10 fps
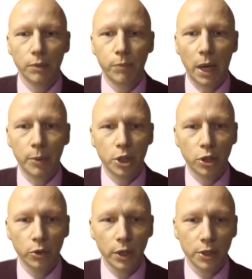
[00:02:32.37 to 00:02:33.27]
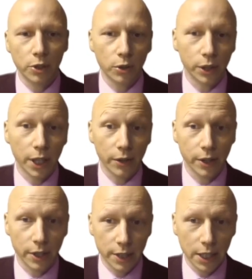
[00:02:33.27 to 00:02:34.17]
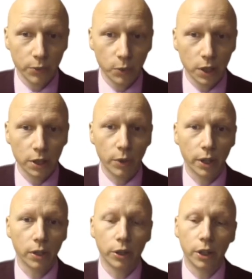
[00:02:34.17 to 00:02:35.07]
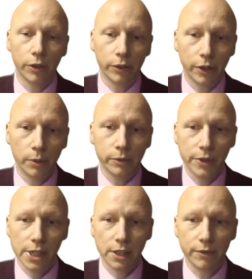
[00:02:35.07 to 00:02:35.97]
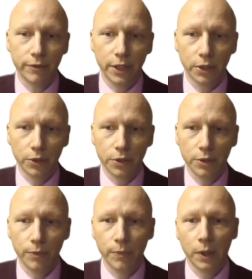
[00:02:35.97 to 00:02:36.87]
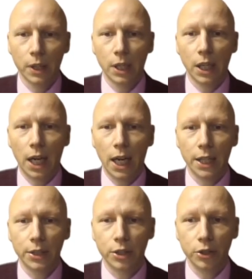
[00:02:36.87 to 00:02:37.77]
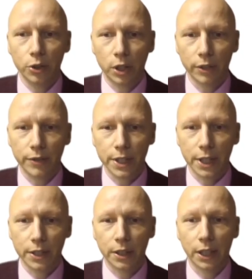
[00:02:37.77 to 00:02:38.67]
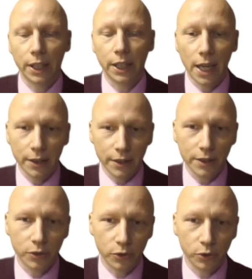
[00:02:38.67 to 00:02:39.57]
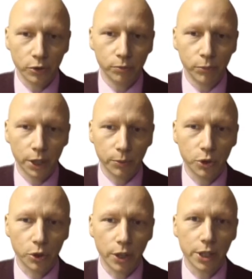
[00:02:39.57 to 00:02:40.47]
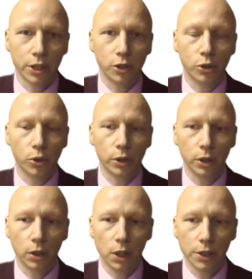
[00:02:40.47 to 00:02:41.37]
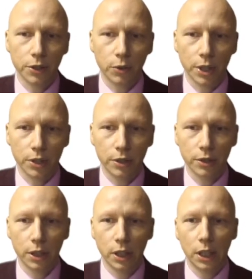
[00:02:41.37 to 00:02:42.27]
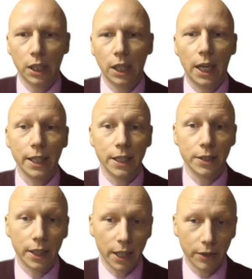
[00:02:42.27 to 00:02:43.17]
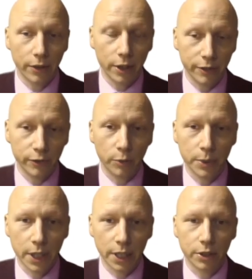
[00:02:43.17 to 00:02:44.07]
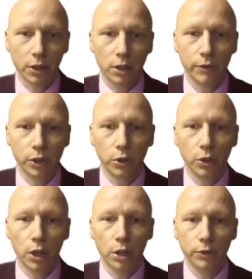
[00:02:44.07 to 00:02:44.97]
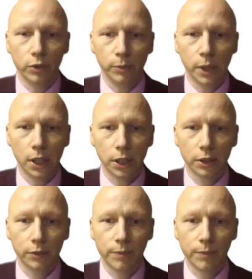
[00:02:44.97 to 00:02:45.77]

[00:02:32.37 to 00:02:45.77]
Paper 2 is your year 13 work, where you're looking at the thermal physics and fields and nuclear physics, and again this is through multiple choice short and long answer questions and is again 34% of your overall mark.